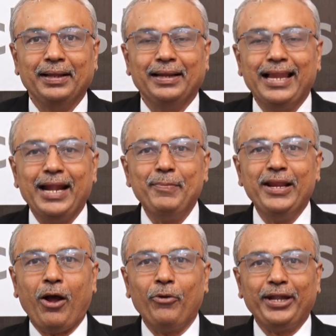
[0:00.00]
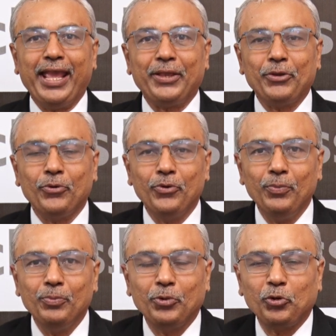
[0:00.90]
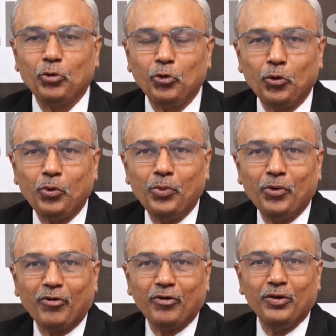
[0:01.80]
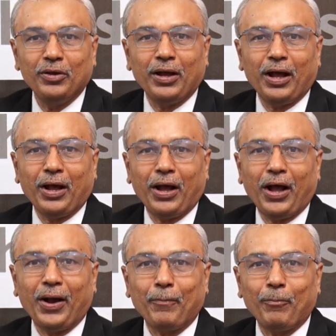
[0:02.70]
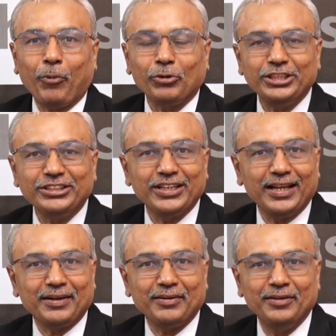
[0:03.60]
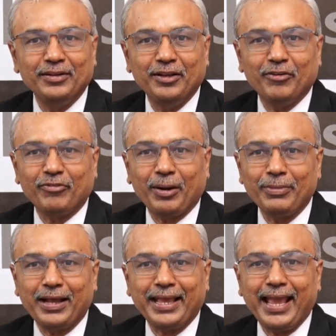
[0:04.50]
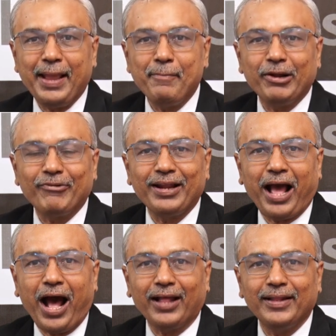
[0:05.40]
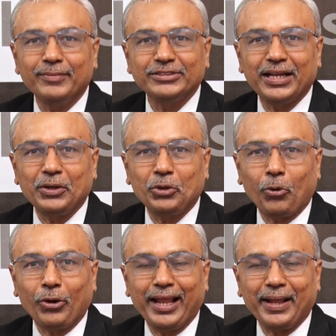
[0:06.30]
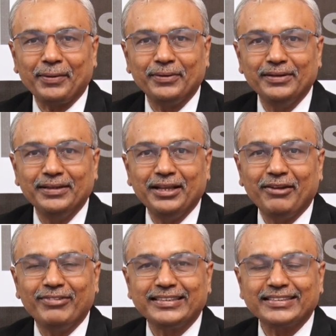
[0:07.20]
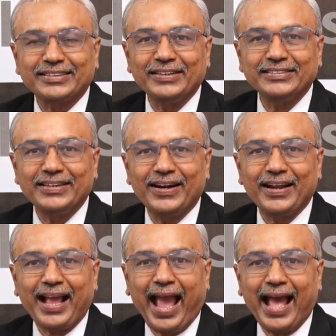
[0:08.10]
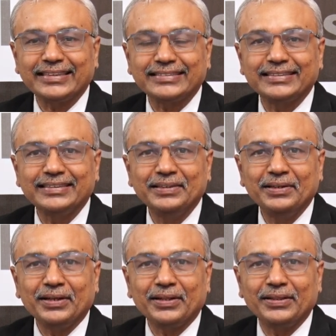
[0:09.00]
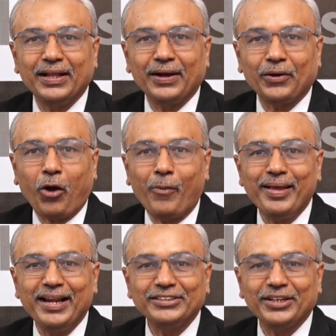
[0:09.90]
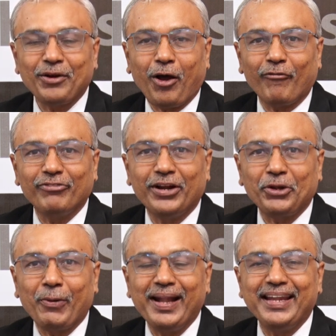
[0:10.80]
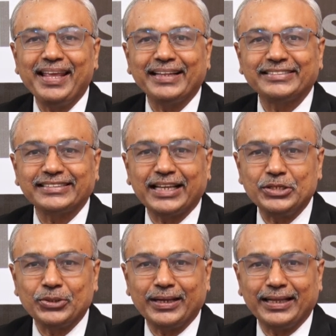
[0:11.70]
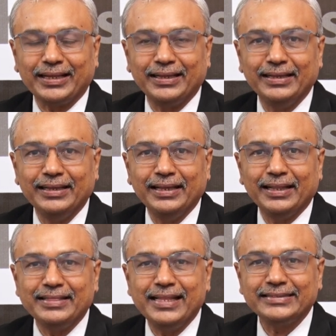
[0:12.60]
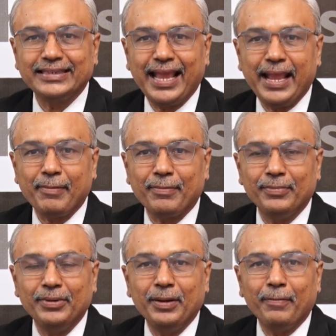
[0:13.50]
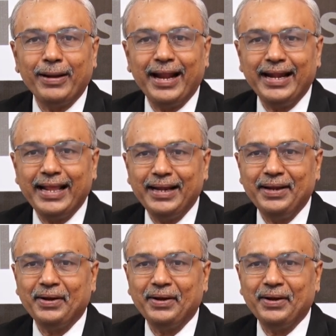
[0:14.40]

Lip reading: Let me now take you to a position from the game between Adams and Torre, which is considered as the combination of the 20th century. This game, played in